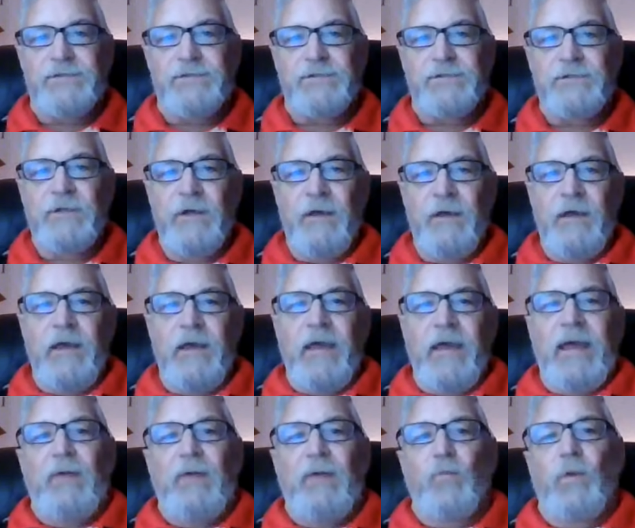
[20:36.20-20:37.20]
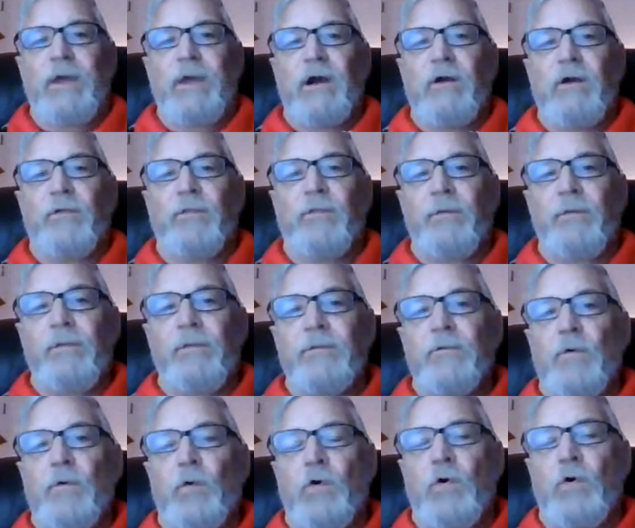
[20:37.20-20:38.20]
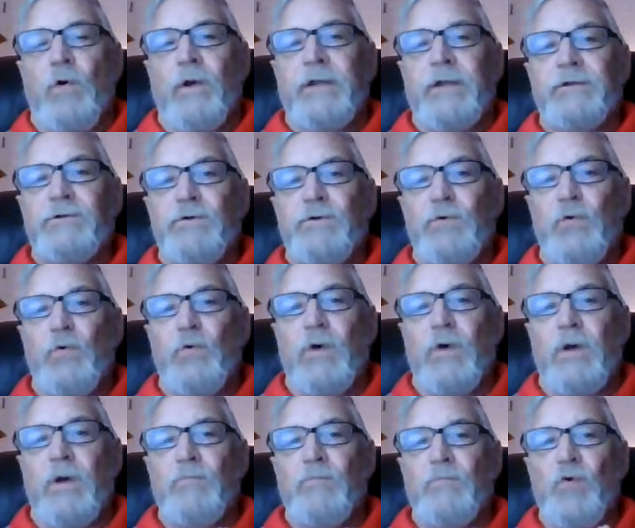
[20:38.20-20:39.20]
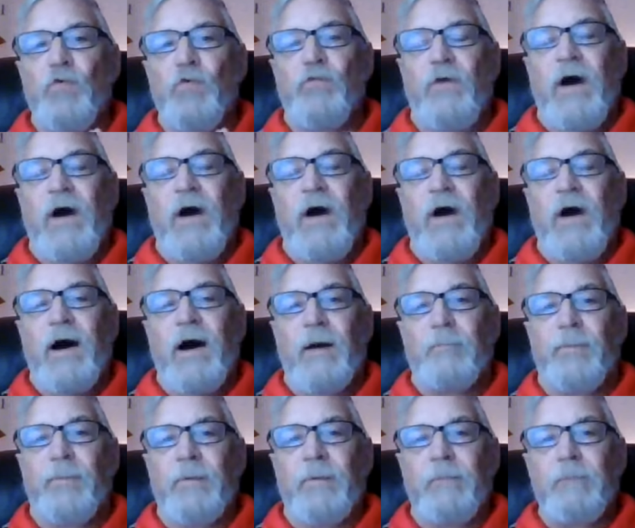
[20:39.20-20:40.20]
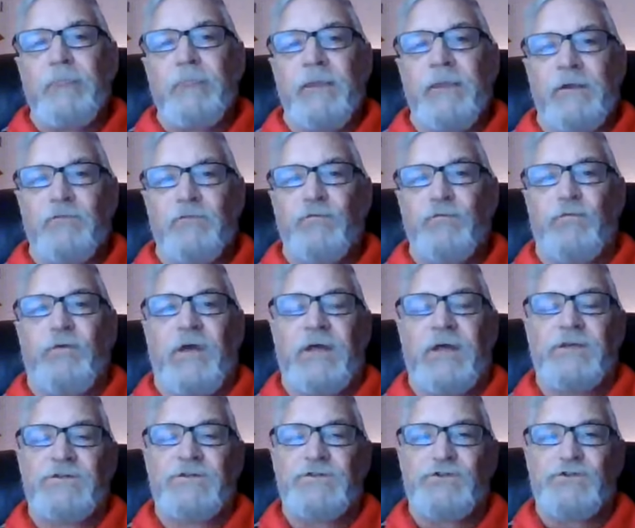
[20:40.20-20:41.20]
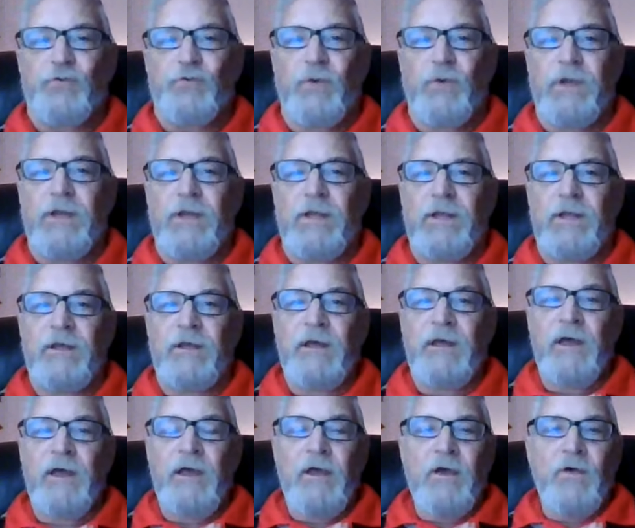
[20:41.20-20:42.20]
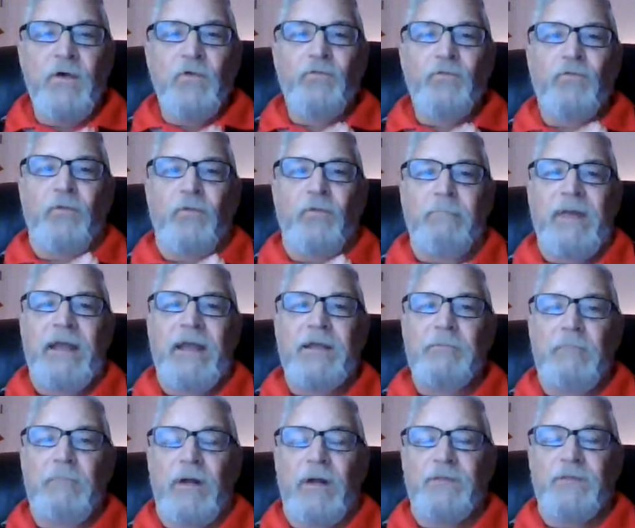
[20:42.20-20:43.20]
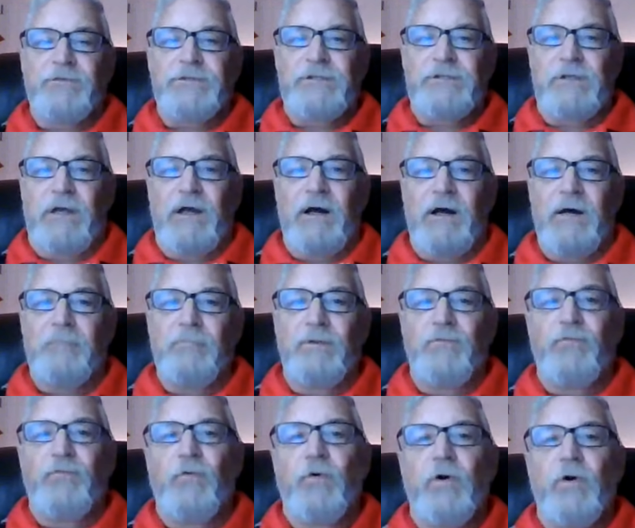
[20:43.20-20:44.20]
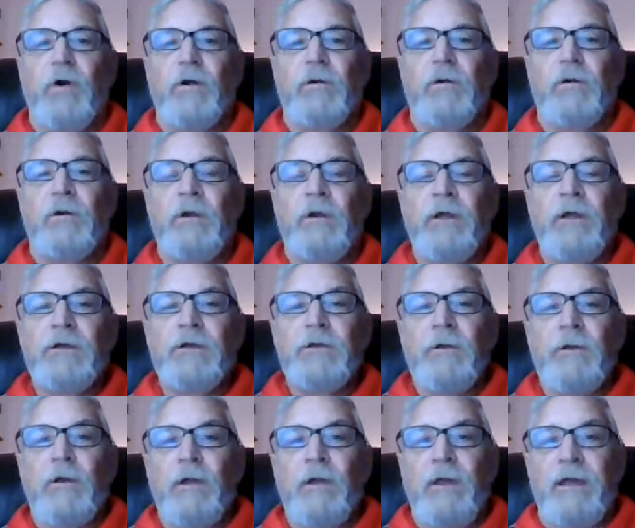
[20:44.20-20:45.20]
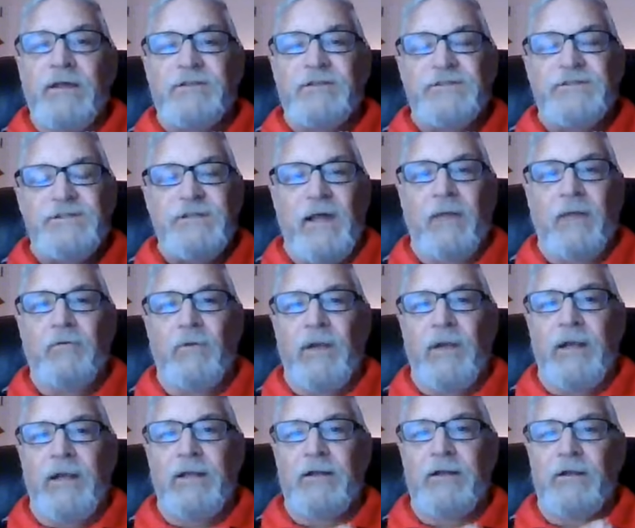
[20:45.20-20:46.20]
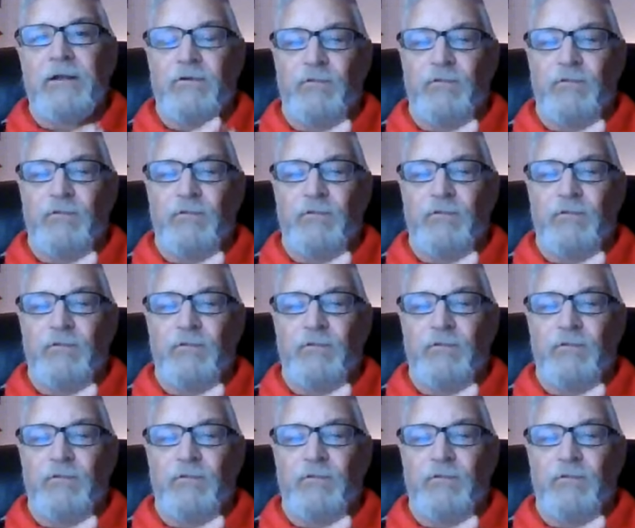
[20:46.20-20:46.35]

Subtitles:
and we are going to move up in phase 3 for many months to come before accelerating into phase 4.